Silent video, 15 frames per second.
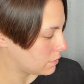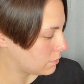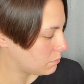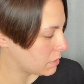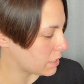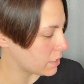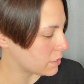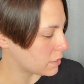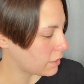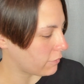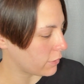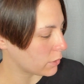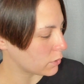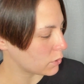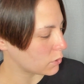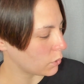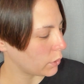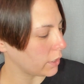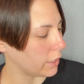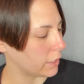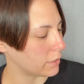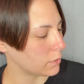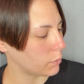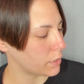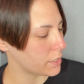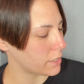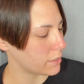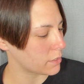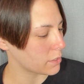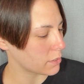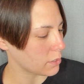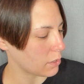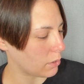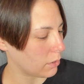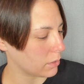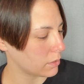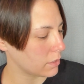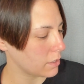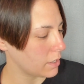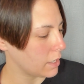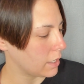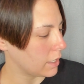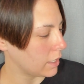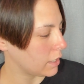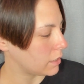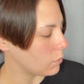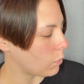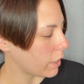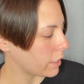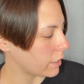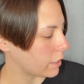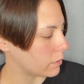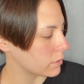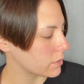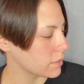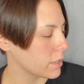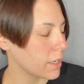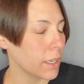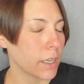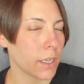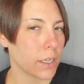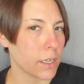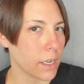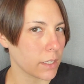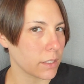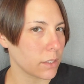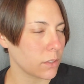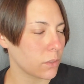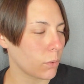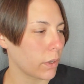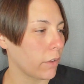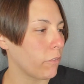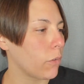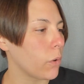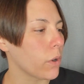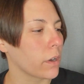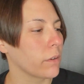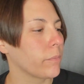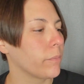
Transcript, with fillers: Because the first toilet was installed in the White House in 1924.